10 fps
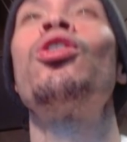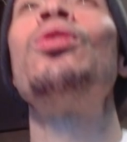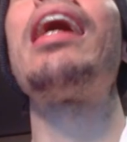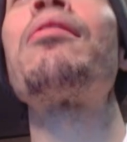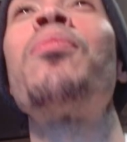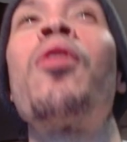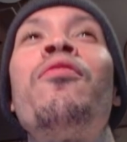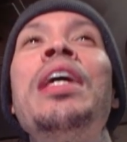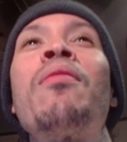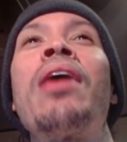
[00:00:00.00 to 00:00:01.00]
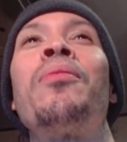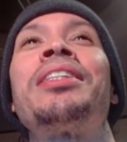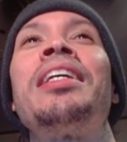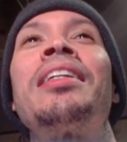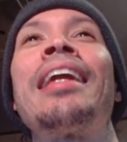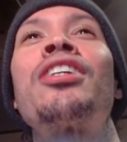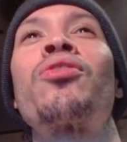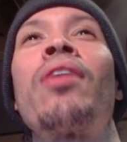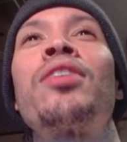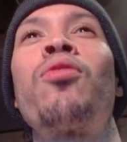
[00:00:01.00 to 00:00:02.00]
Two times more VRAM with the latest
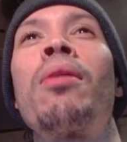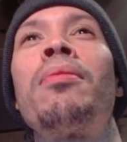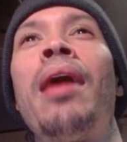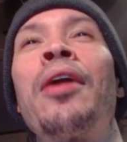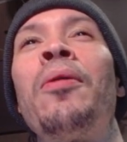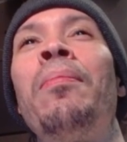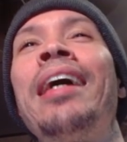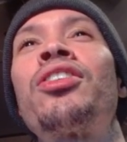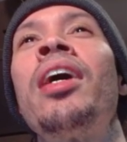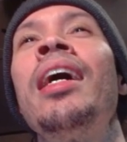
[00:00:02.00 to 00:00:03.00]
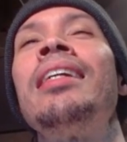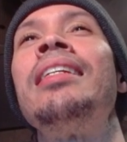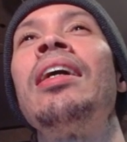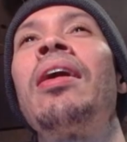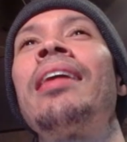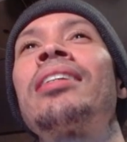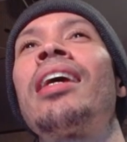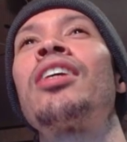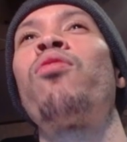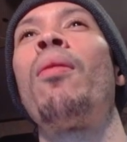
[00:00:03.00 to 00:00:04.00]
Transformer model based
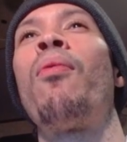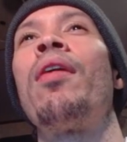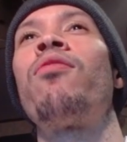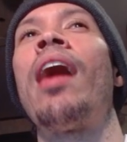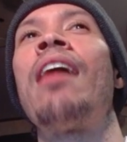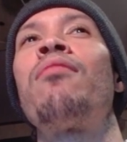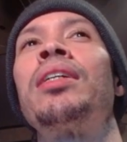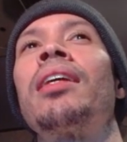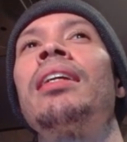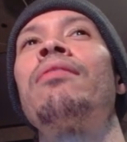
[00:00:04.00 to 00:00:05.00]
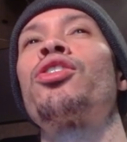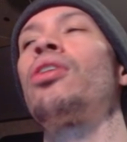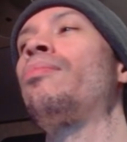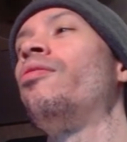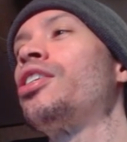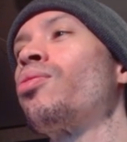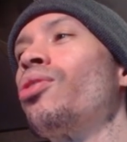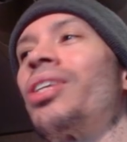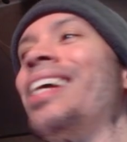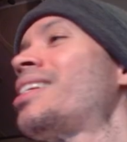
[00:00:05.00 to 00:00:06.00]
DLSS 4.5, but deliver sharper
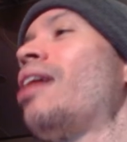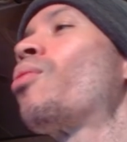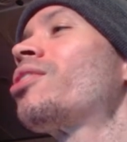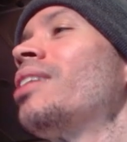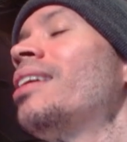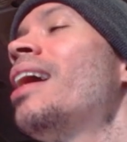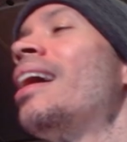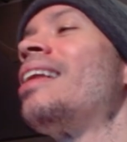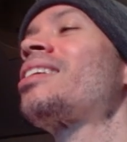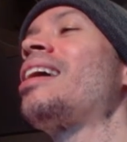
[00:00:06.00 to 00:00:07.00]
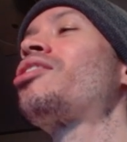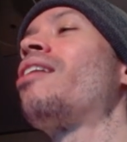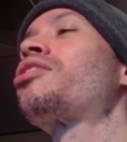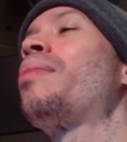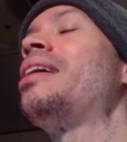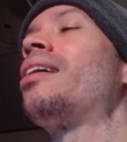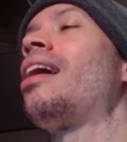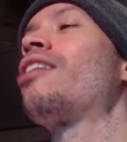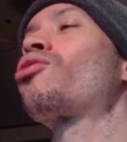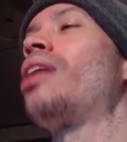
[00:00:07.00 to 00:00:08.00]
visuals. It's not worth it. That's like telling somebody on
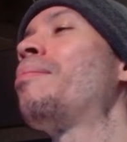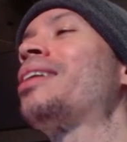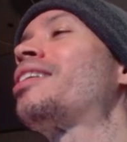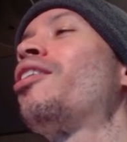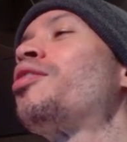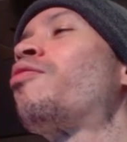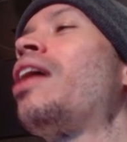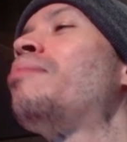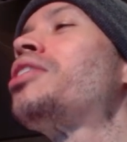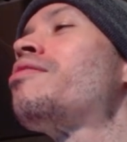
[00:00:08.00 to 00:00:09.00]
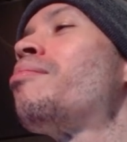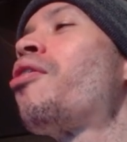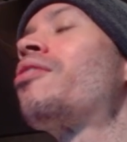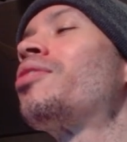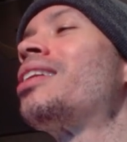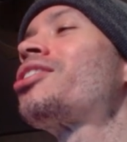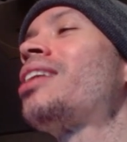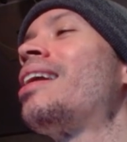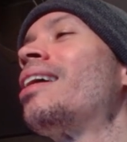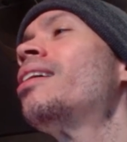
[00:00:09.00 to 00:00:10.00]
consoles, I'm about to kill your frames even more for this
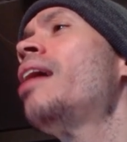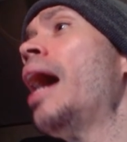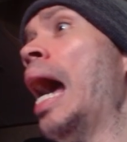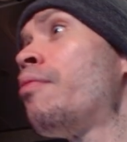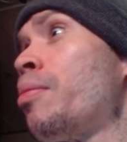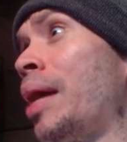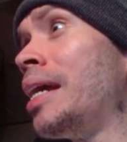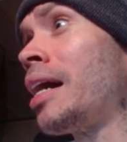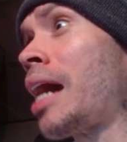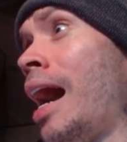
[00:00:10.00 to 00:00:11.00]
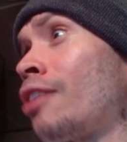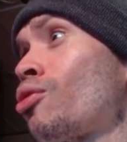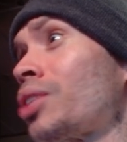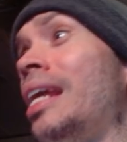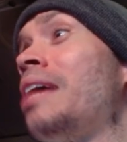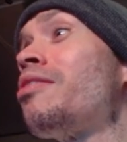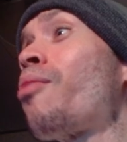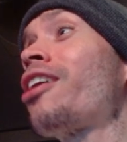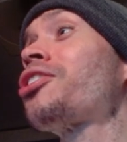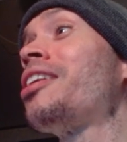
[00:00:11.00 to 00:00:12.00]
setting. Everybody on consoles, and even
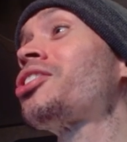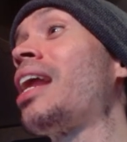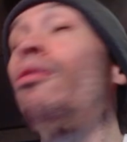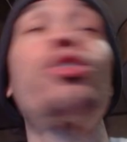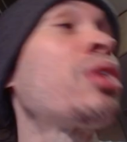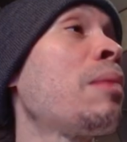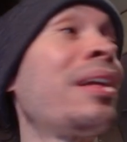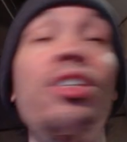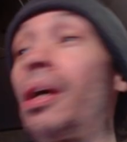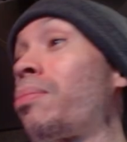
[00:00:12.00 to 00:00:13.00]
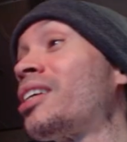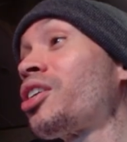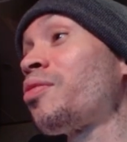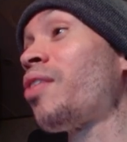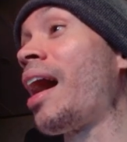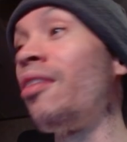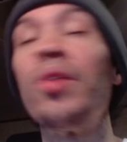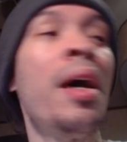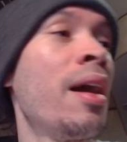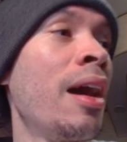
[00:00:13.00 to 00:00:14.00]
Mark Cerny said, I want you to think about this on PlayStation 5
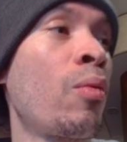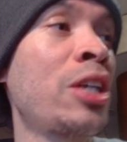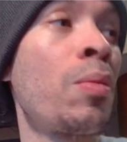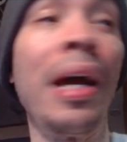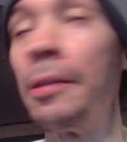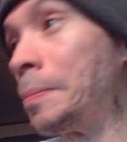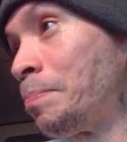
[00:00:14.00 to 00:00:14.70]
uh, resume.